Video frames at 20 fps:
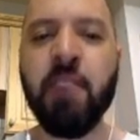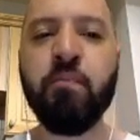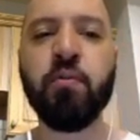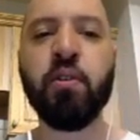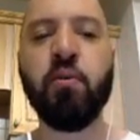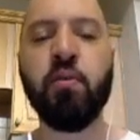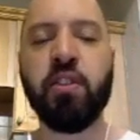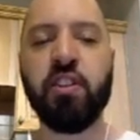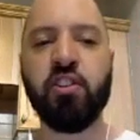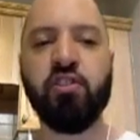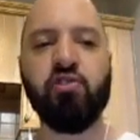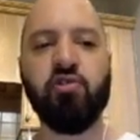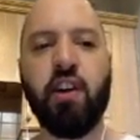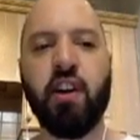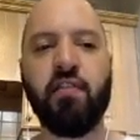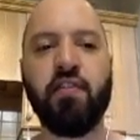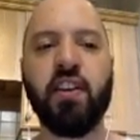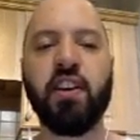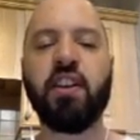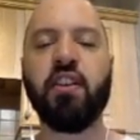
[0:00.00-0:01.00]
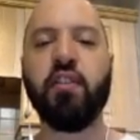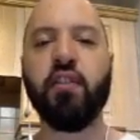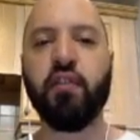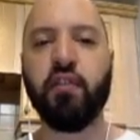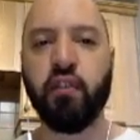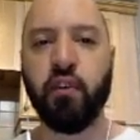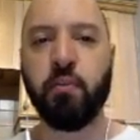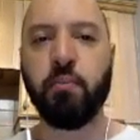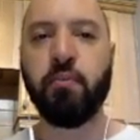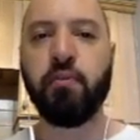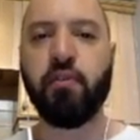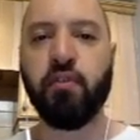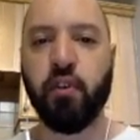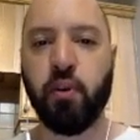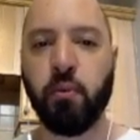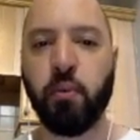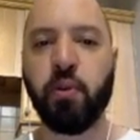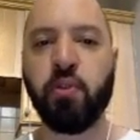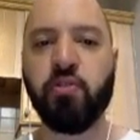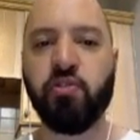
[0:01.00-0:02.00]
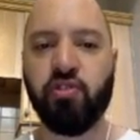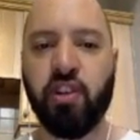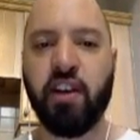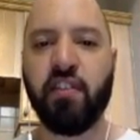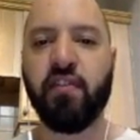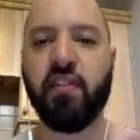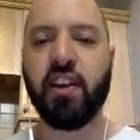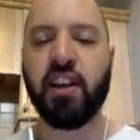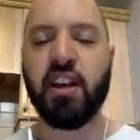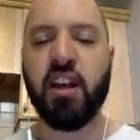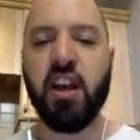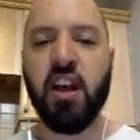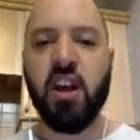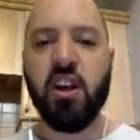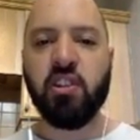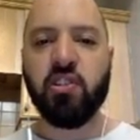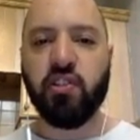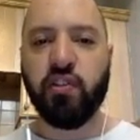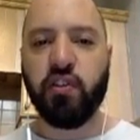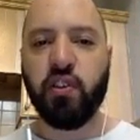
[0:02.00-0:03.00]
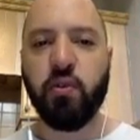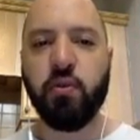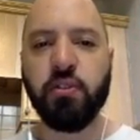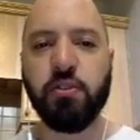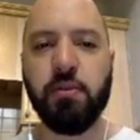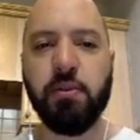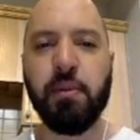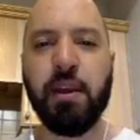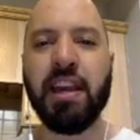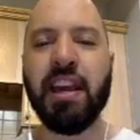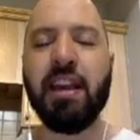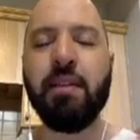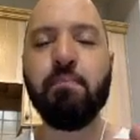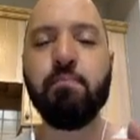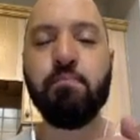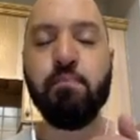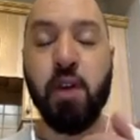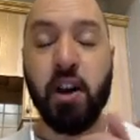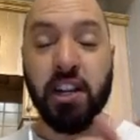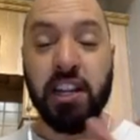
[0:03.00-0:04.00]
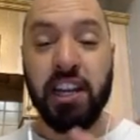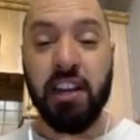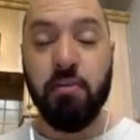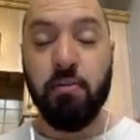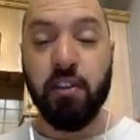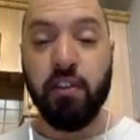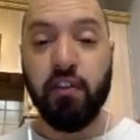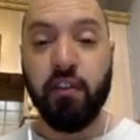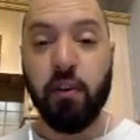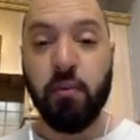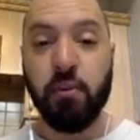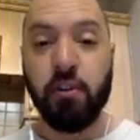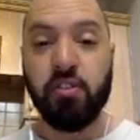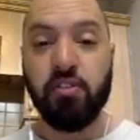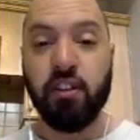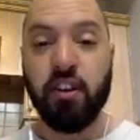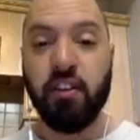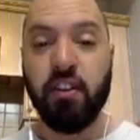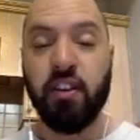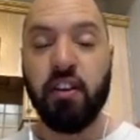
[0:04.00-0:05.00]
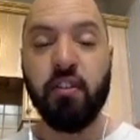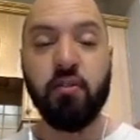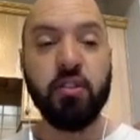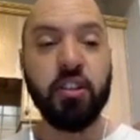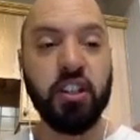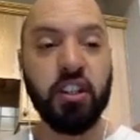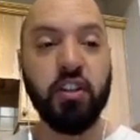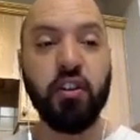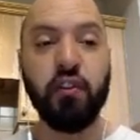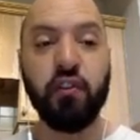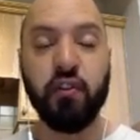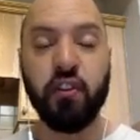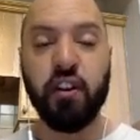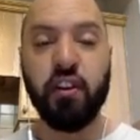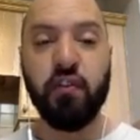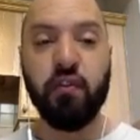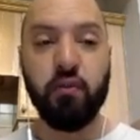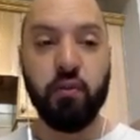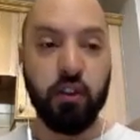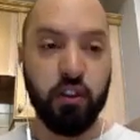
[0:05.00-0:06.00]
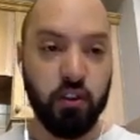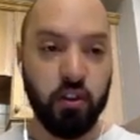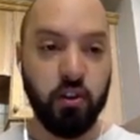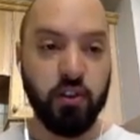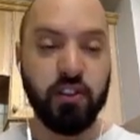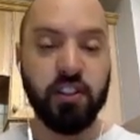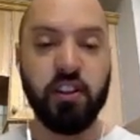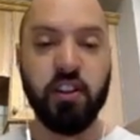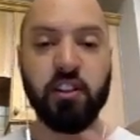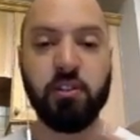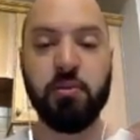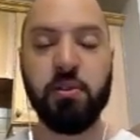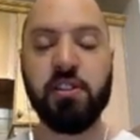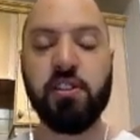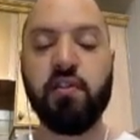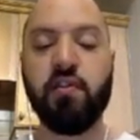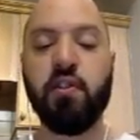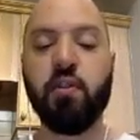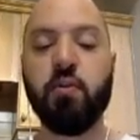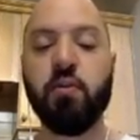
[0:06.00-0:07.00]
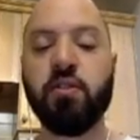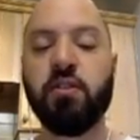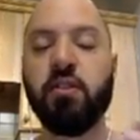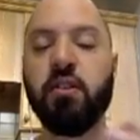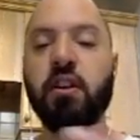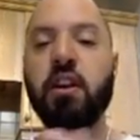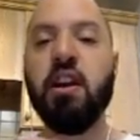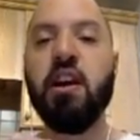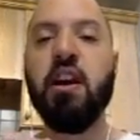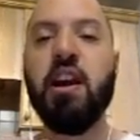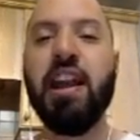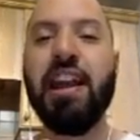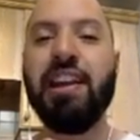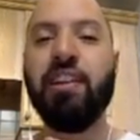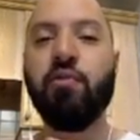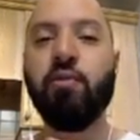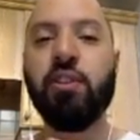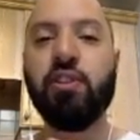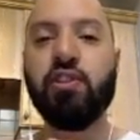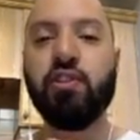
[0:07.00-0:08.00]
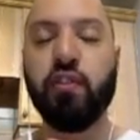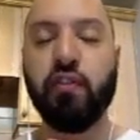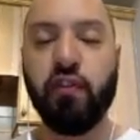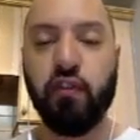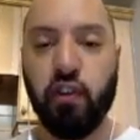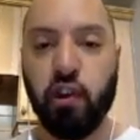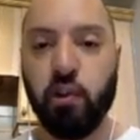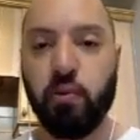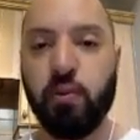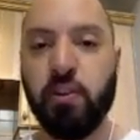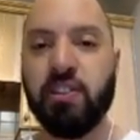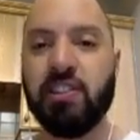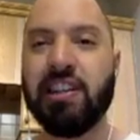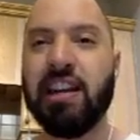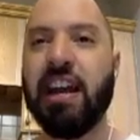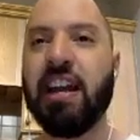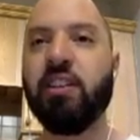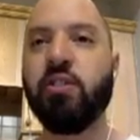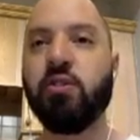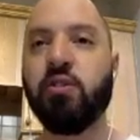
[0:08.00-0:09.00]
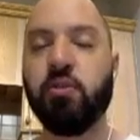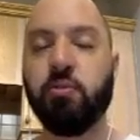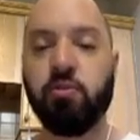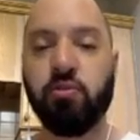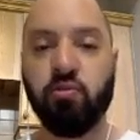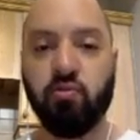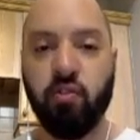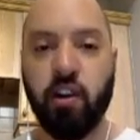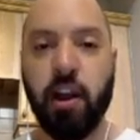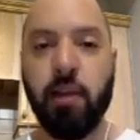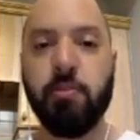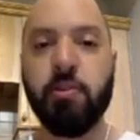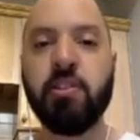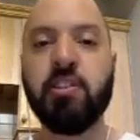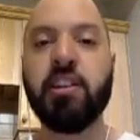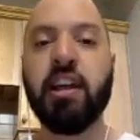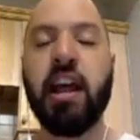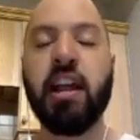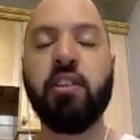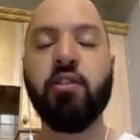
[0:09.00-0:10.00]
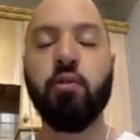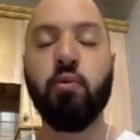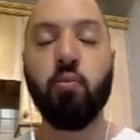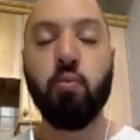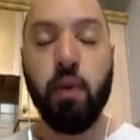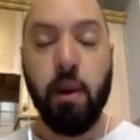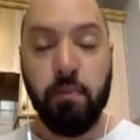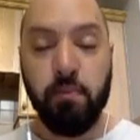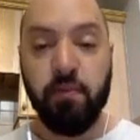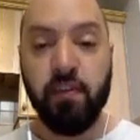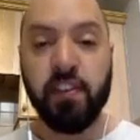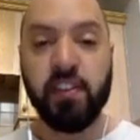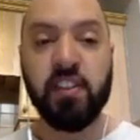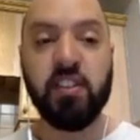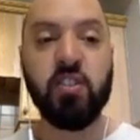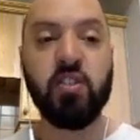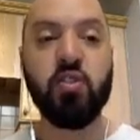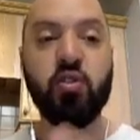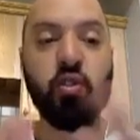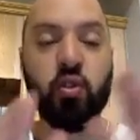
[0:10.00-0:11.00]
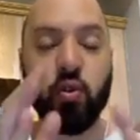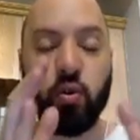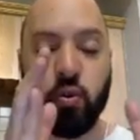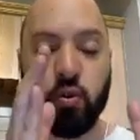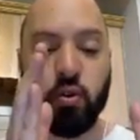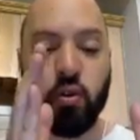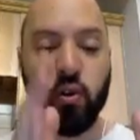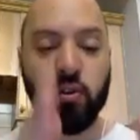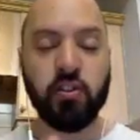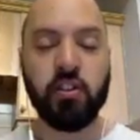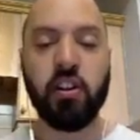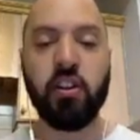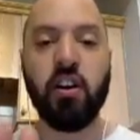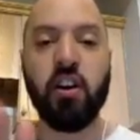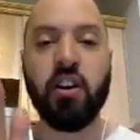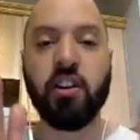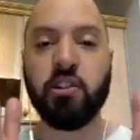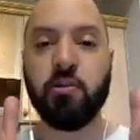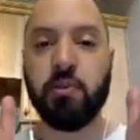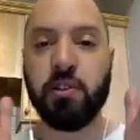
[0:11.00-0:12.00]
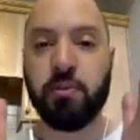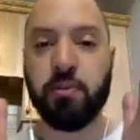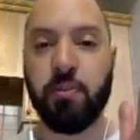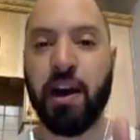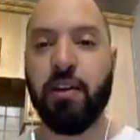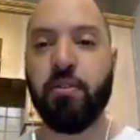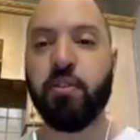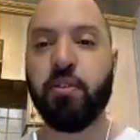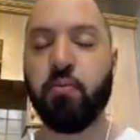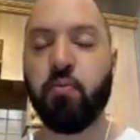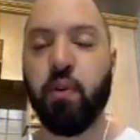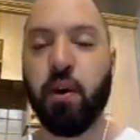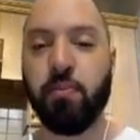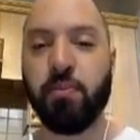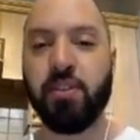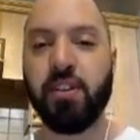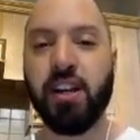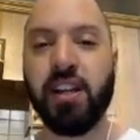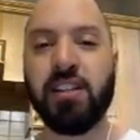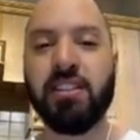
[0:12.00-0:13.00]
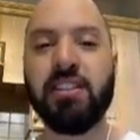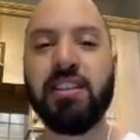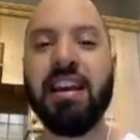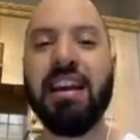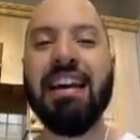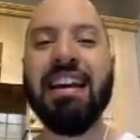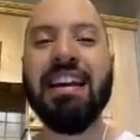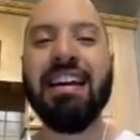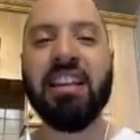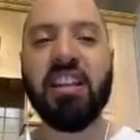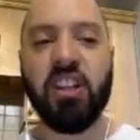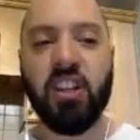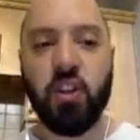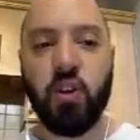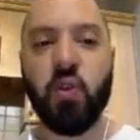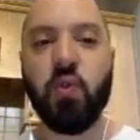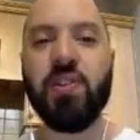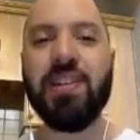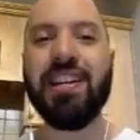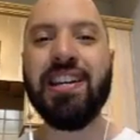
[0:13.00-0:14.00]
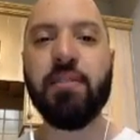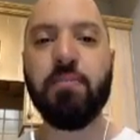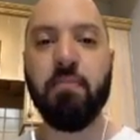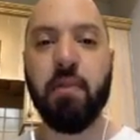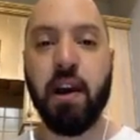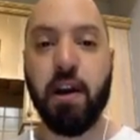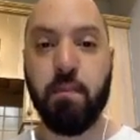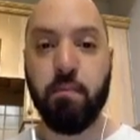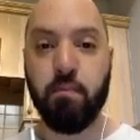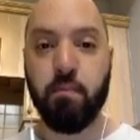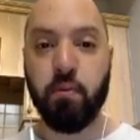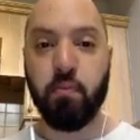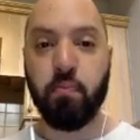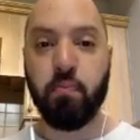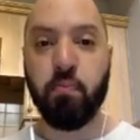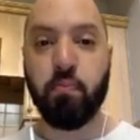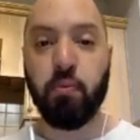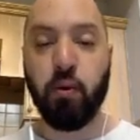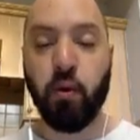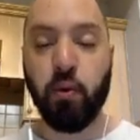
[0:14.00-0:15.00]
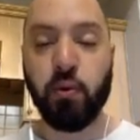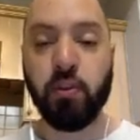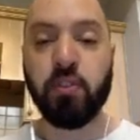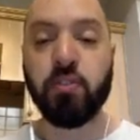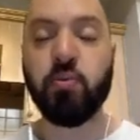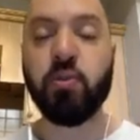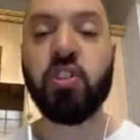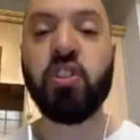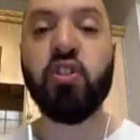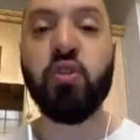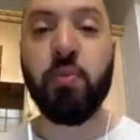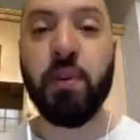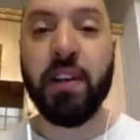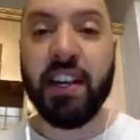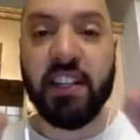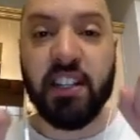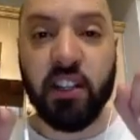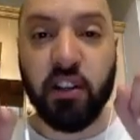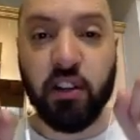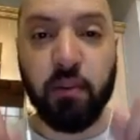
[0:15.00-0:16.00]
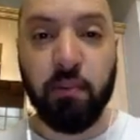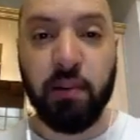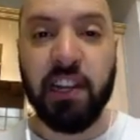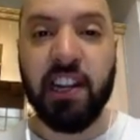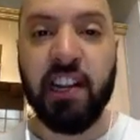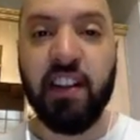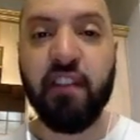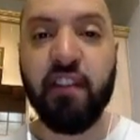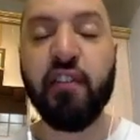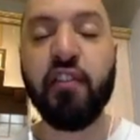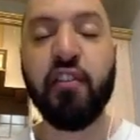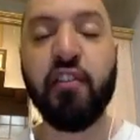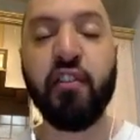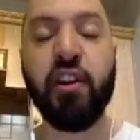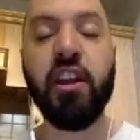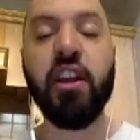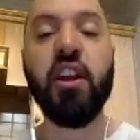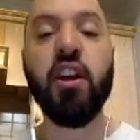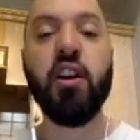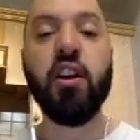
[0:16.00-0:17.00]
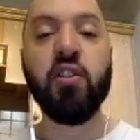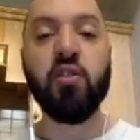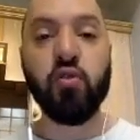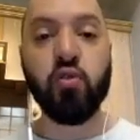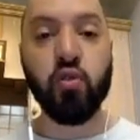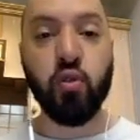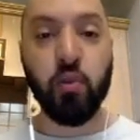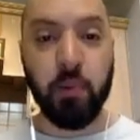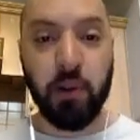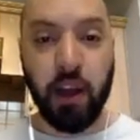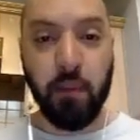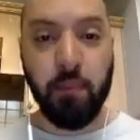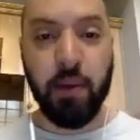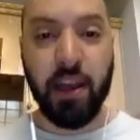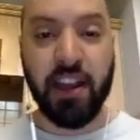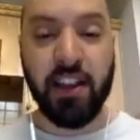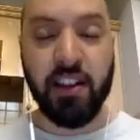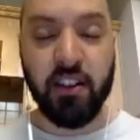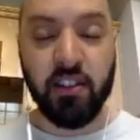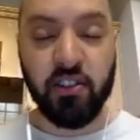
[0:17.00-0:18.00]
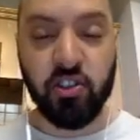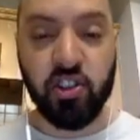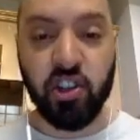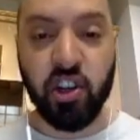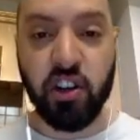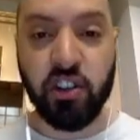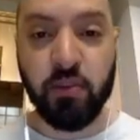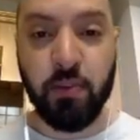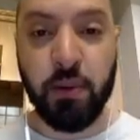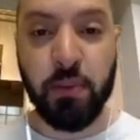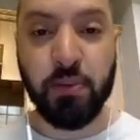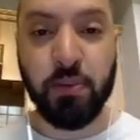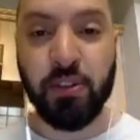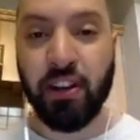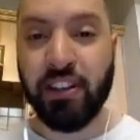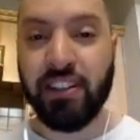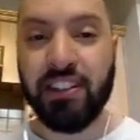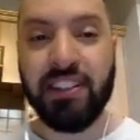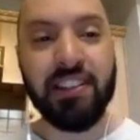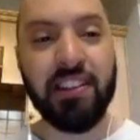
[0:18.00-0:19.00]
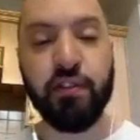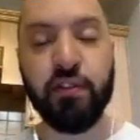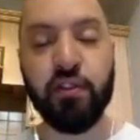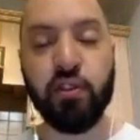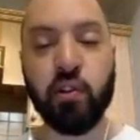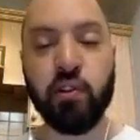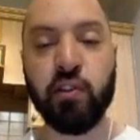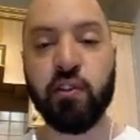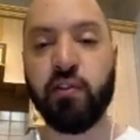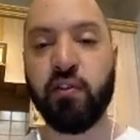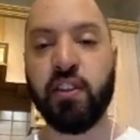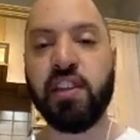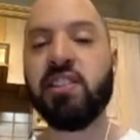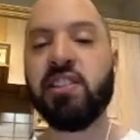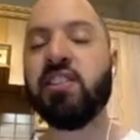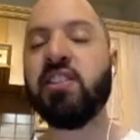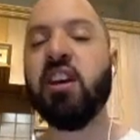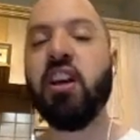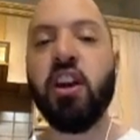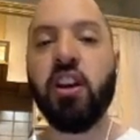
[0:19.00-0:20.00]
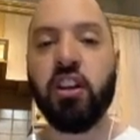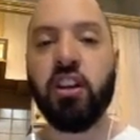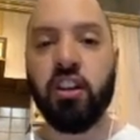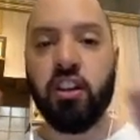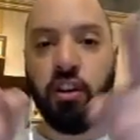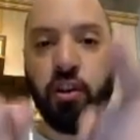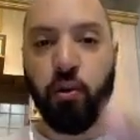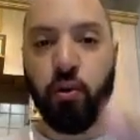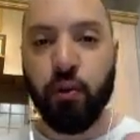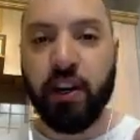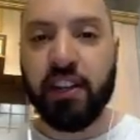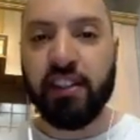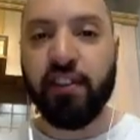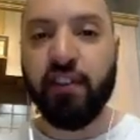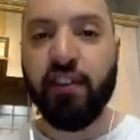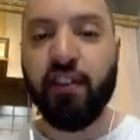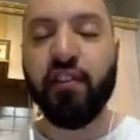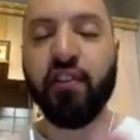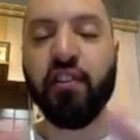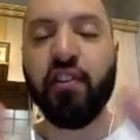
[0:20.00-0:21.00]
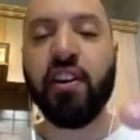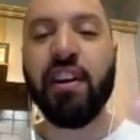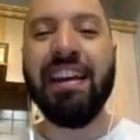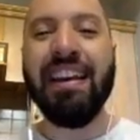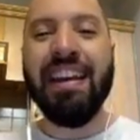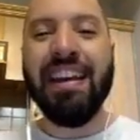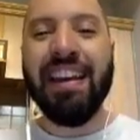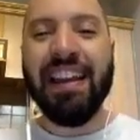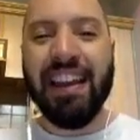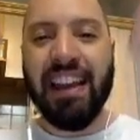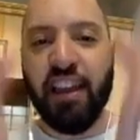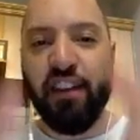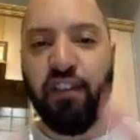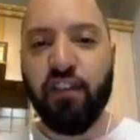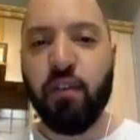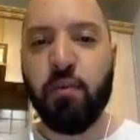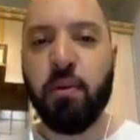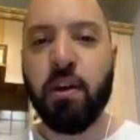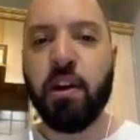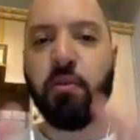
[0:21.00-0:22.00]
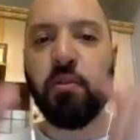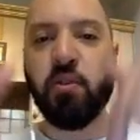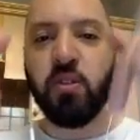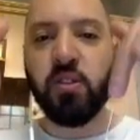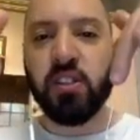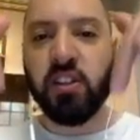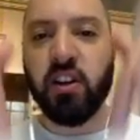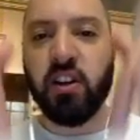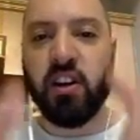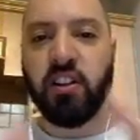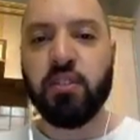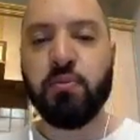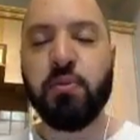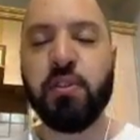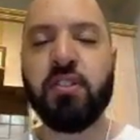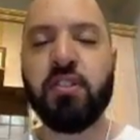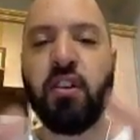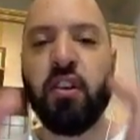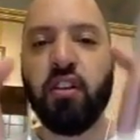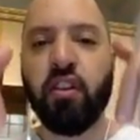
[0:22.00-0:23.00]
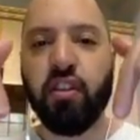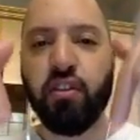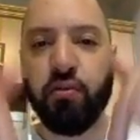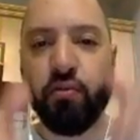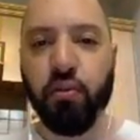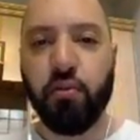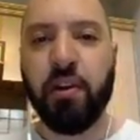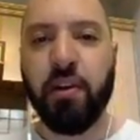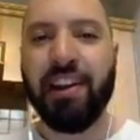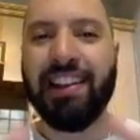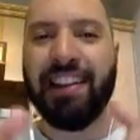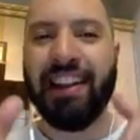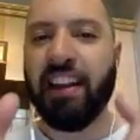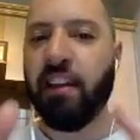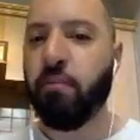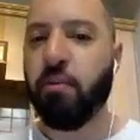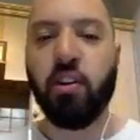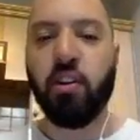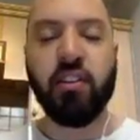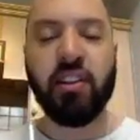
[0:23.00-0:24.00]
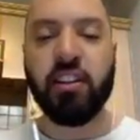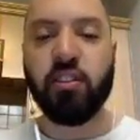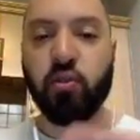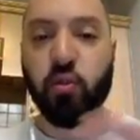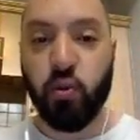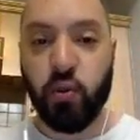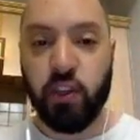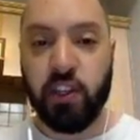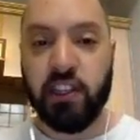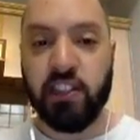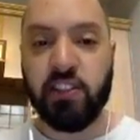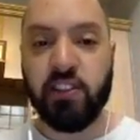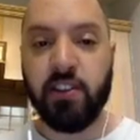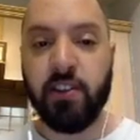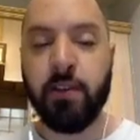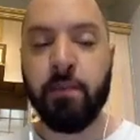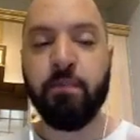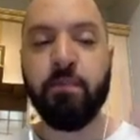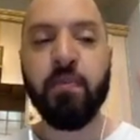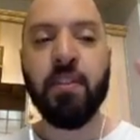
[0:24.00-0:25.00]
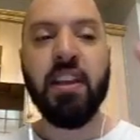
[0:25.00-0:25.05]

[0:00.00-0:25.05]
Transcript: with the traffic from FOMO traffic. So if you want to be making money with FOMO traffic, you know, with Content Artemis, if you want to increase your followers and your subscribers and your web visitors to your Content Artemis powered websites, you need my bonus, which you'll be getting completely for free. Normally I pay charge people $97 for this. You'll get it for free if you pick up Content Artemis through my link below. That's all you need to do.